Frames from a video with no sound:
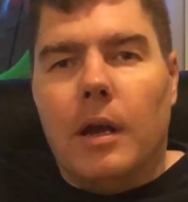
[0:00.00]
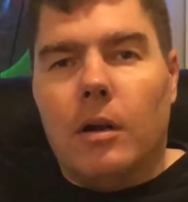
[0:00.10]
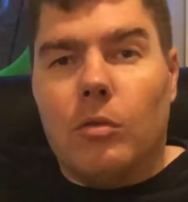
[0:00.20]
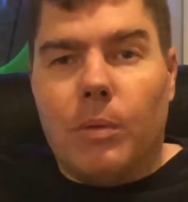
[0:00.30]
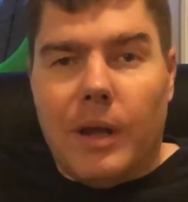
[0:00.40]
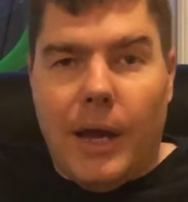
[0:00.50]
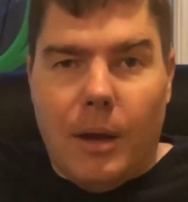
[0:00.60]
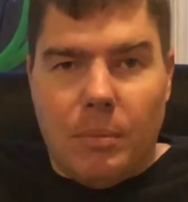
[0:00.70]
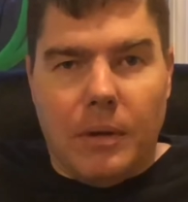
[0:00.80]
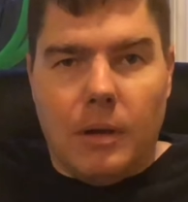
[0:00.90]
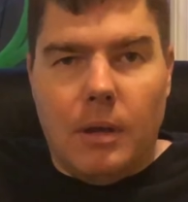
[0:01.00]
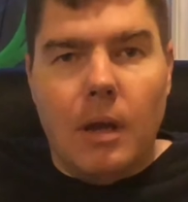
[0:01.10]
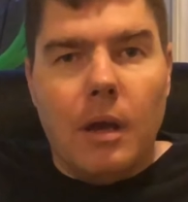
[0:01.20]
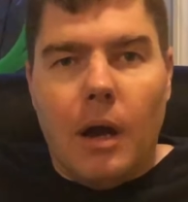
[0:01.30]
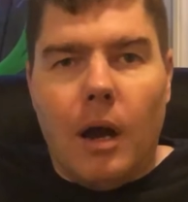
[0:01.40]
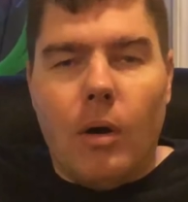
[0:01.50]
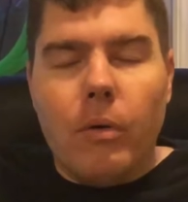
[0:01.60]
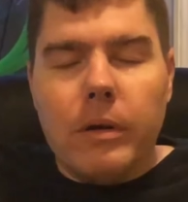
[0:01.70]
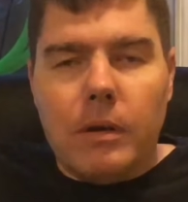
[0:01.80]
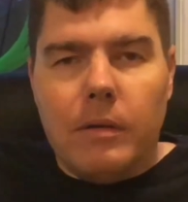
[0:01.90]
Here's what happened. I
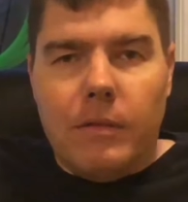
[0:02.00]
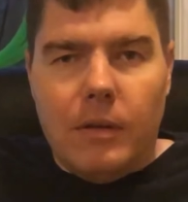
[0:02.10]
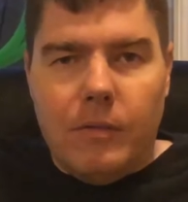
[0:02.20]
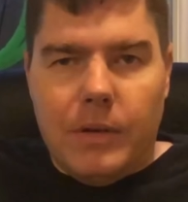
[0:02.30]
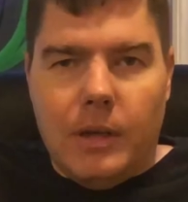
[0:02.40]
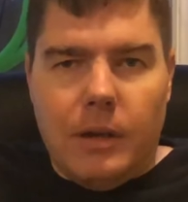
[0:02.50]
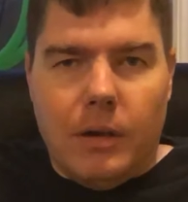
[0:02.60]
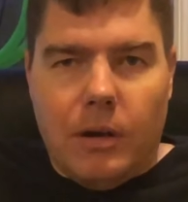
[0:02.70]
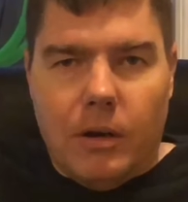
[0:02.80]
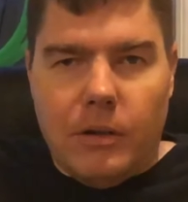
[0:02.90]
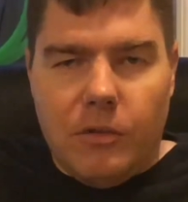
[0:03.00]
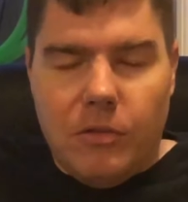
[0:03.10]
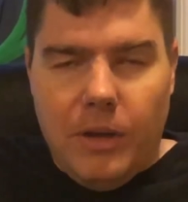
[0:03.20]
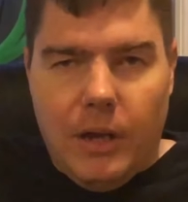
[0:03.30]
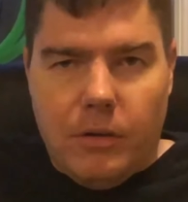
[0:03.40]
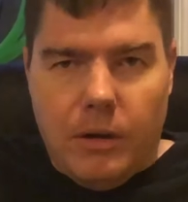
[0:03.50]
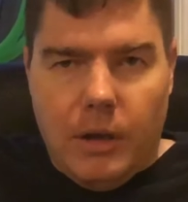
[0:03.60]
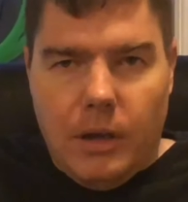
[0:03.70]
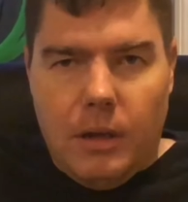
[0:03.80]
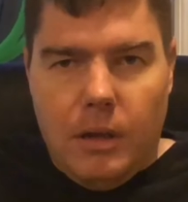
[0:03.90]
ordered a TV on Saturday,